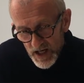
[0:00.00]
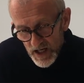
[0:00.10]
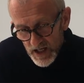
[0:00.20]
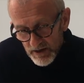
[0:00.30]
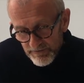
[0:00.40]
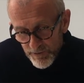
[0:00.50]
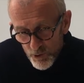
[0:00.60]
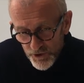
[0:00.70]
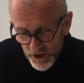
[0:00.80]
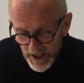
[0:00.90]
And
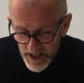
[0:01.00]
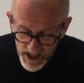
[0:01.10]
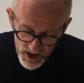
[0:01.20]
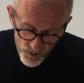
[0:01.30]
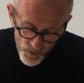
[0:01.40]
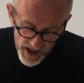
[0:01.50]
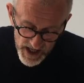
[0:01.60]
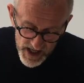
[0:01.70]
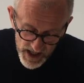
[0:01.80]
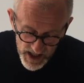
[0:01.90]
fourthly,
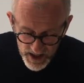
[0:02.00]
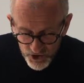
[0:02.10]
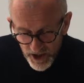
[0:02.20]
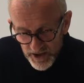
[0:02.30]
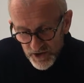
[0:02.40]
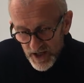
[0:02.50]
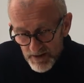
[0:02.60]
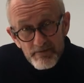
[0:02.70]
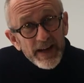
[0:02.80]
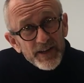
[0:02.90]
we changed
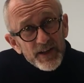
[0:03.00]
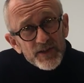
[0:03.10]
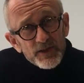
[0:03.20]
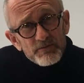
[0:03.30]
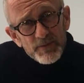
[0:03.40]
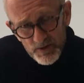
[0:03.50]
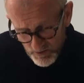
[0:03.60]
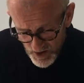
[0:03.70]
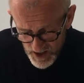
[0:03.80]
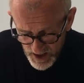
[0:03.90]
the mechanism.
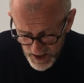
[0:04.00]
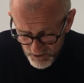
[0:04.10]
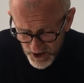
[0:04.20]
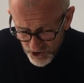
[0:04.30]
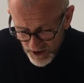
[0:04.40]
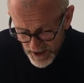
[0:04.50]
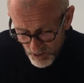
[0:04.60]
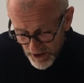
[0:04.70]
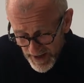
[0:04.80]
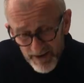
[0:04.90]
Originally,
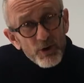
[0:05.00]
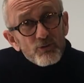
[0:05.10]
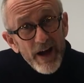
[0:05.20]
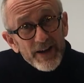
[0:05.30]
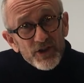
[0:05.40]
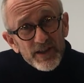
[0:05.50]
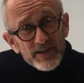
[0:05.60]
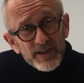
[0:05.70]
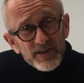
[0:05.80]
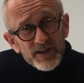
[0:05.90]
we're going to have a
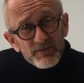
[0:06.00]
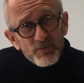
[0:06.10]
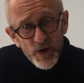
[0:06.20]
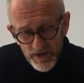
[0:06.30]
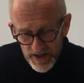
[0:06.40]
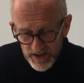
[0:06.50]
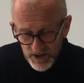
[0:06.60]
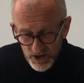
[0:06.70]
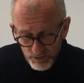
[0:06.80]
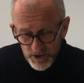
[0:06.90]
ratchet system where
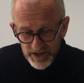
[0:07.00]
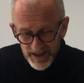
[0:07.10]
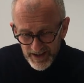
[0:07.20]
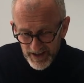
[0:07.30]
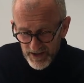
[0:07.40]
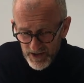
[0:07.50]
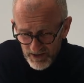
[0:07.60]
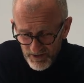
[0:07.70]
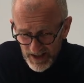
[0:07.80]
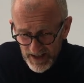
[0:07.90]
you put it in and it
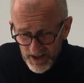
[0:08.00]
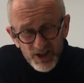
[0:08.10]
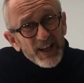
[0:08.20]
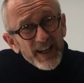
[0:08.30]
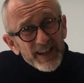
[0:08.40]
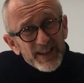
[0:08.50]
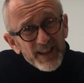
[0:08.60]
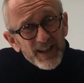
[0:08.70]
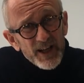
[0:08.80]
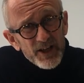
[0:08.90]
sort of you clicked
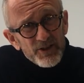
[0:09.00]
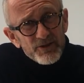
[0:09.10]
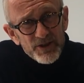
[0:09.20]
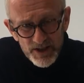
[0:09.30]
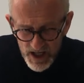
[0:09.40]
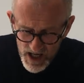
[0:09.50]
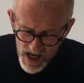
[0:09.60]
it closed.